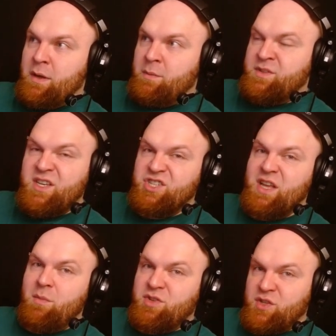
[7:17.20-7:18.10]
siege
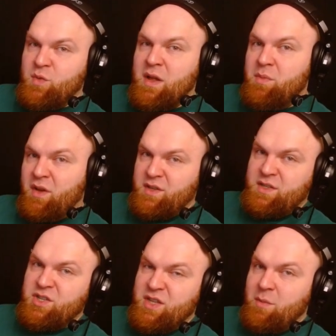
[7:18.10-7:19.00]
damage as well, because
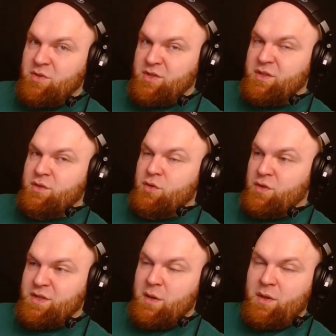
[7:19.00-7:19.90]
siege damage
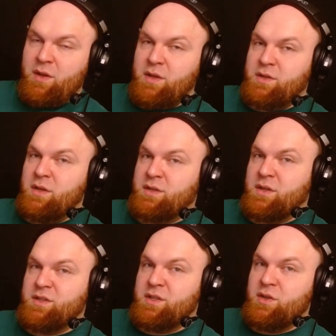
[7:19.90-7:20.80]
turns out it is
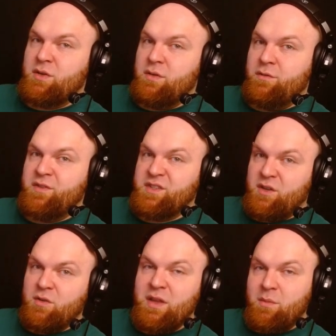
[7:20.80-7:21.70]
considered
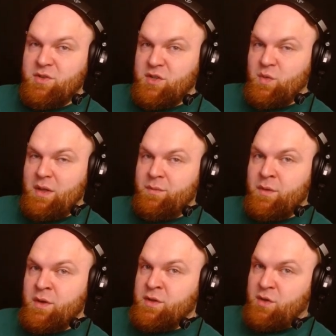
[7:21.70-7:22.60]
physical damage as well.
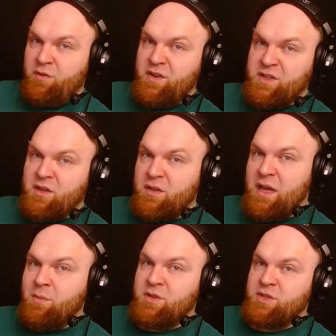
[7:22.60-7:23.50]
So physical
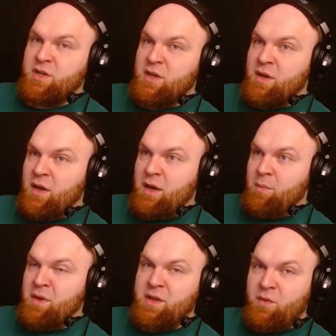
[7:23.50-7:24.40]
damage,
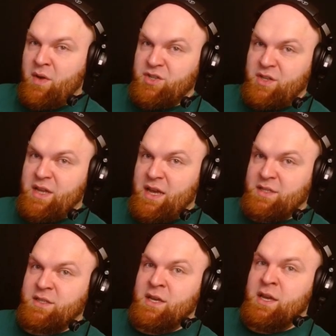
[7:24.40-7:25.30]
melee range
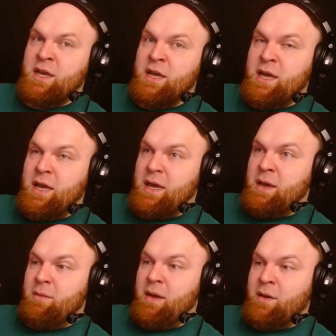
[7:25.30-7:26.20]
attacks,
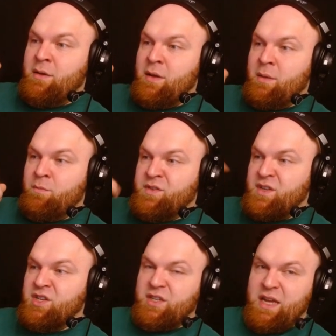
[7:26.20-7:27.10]
and
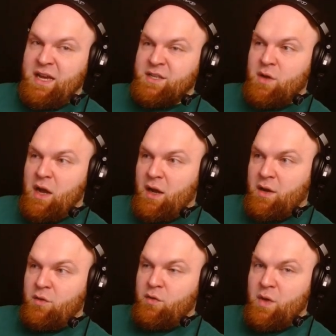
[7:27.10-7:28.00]
siege attacks are
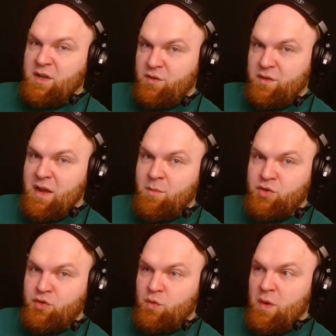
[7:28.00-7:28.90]
going to do extra
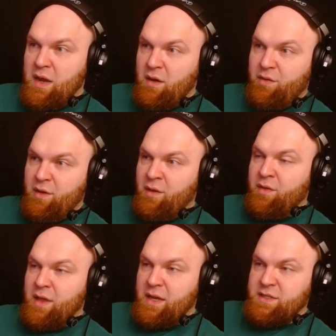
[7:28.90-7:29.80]
damage to anything
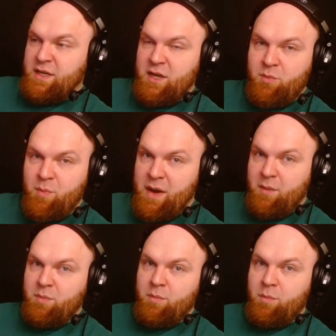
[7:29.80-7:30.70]
that is hit
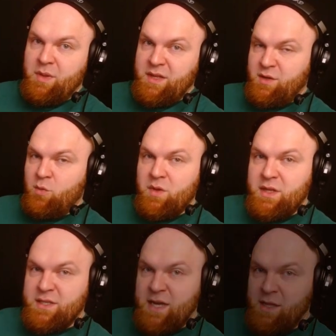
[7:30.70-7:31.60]
by Blizzard with
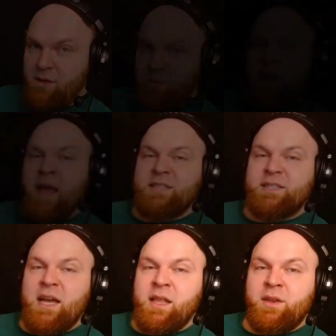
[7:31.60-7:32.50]
this talent. Next
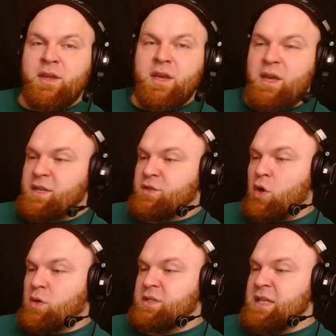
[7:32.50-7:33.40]
talent is
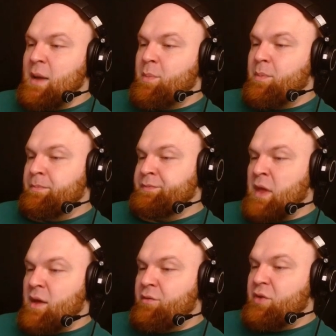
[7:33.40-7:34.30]
Cold Snap.
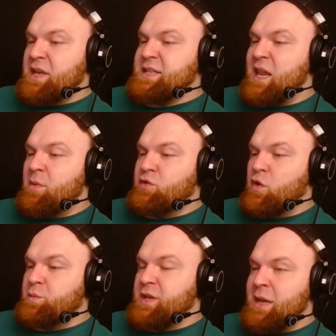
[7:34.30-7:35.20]
Freeze enemy
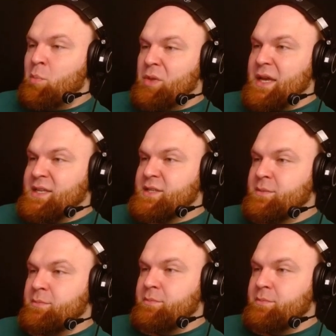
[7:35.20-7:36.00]
troops in place.